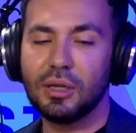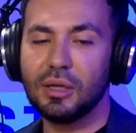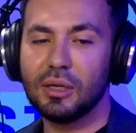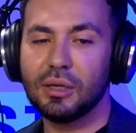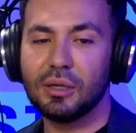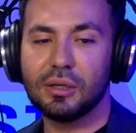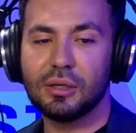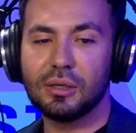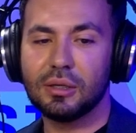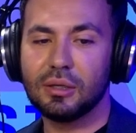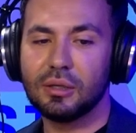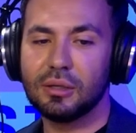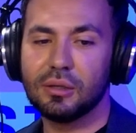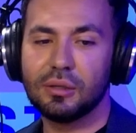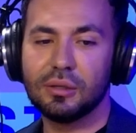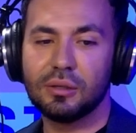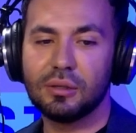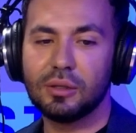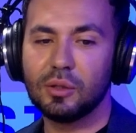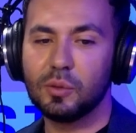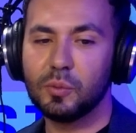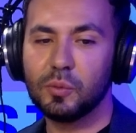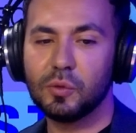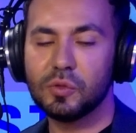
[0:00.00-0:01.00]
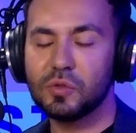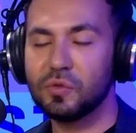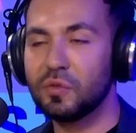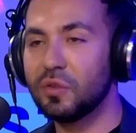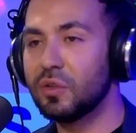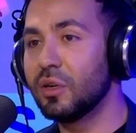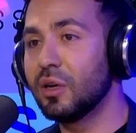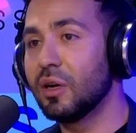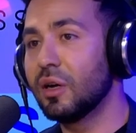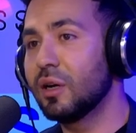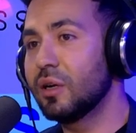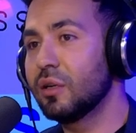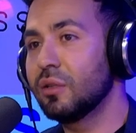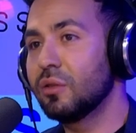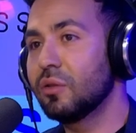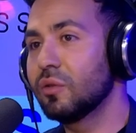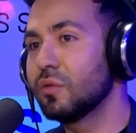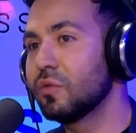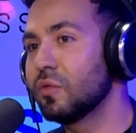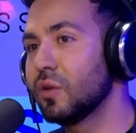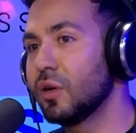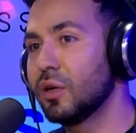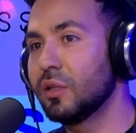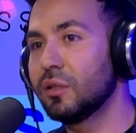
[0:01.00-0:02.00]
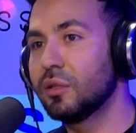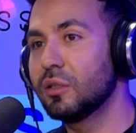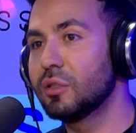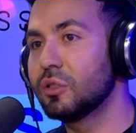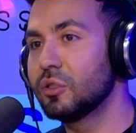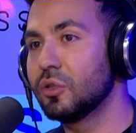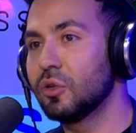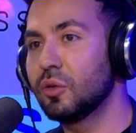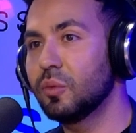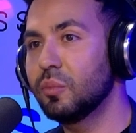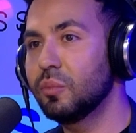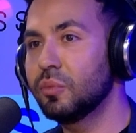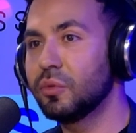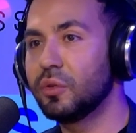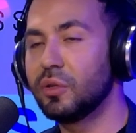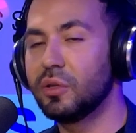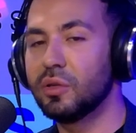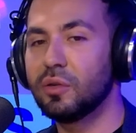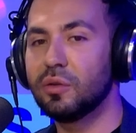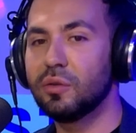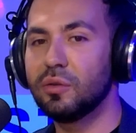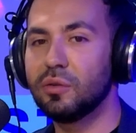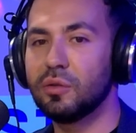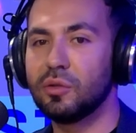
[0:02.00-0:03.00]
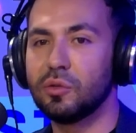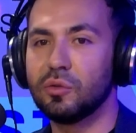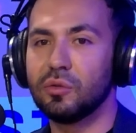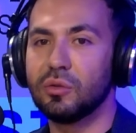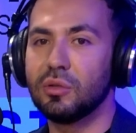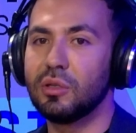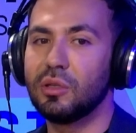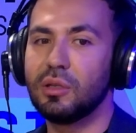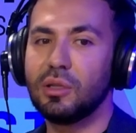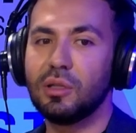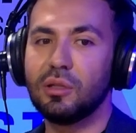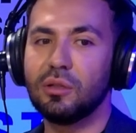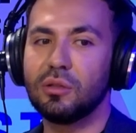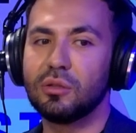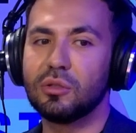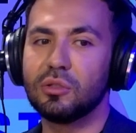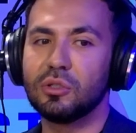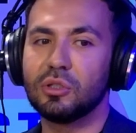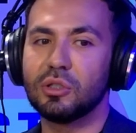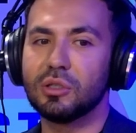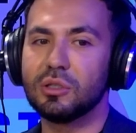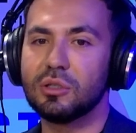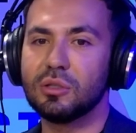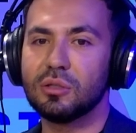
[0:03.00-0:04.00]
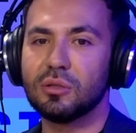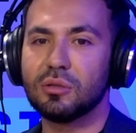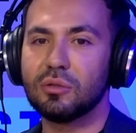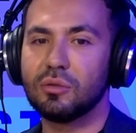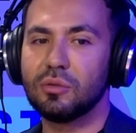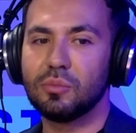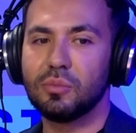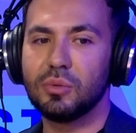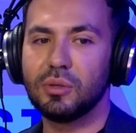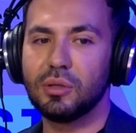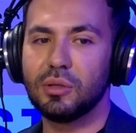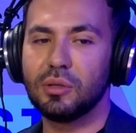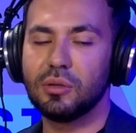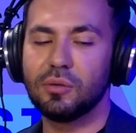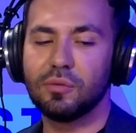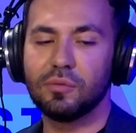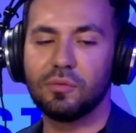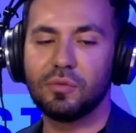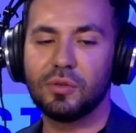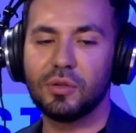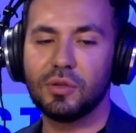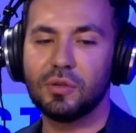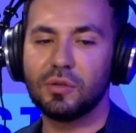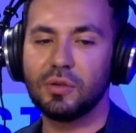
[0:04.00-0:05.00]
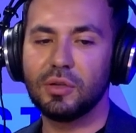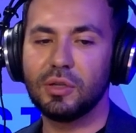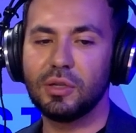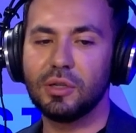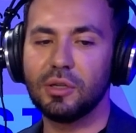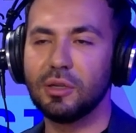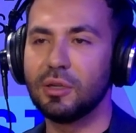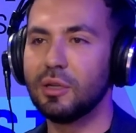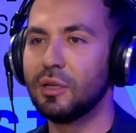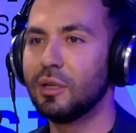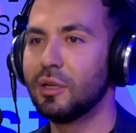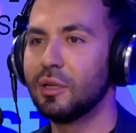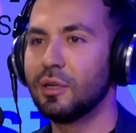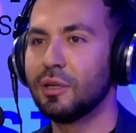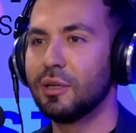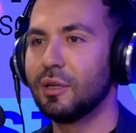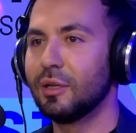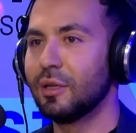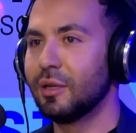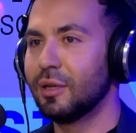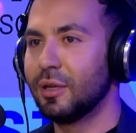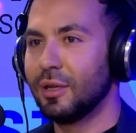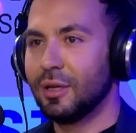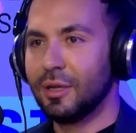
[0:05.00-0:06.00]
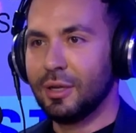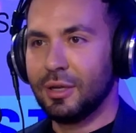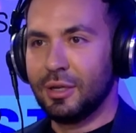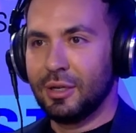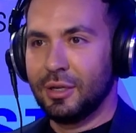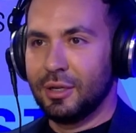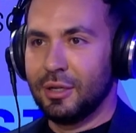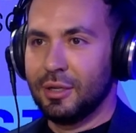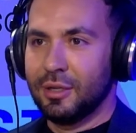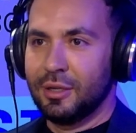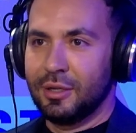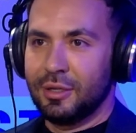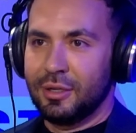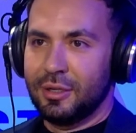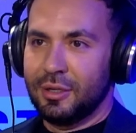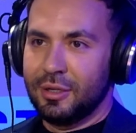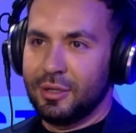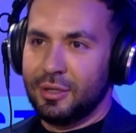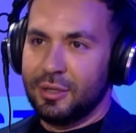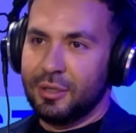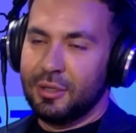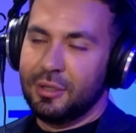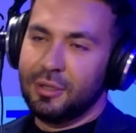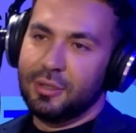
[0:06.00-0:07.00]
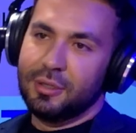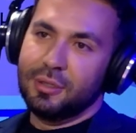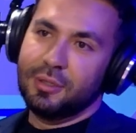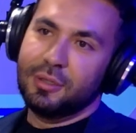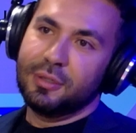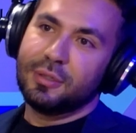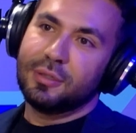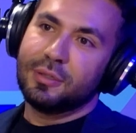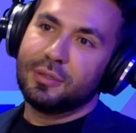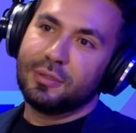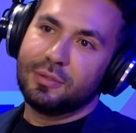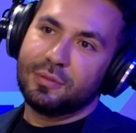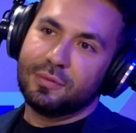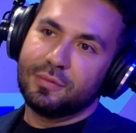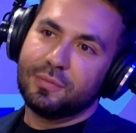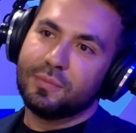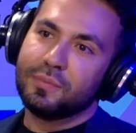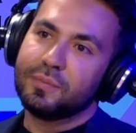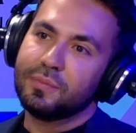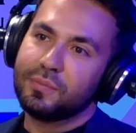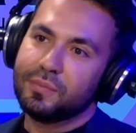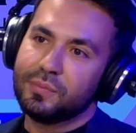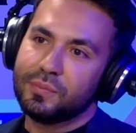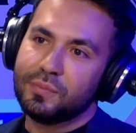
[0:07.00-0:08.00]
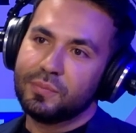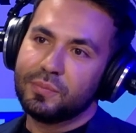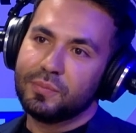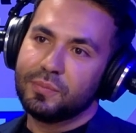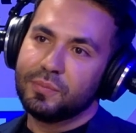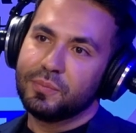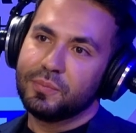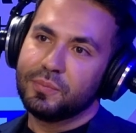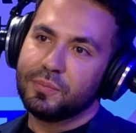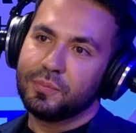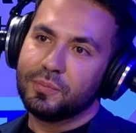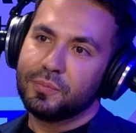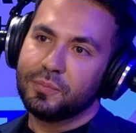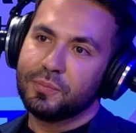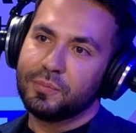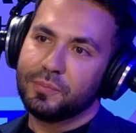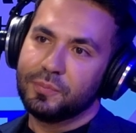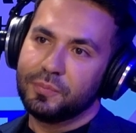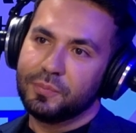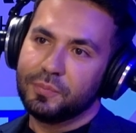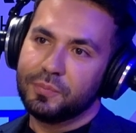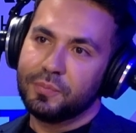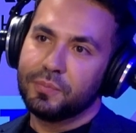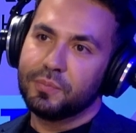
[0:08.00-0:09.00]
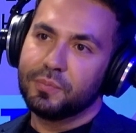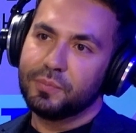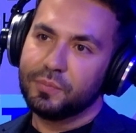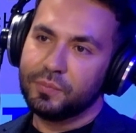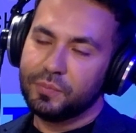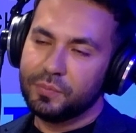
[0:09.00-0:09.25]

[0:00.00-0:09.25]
it was very hard to find a job here. You need just to be very... Could you give like 3-5 advices to the students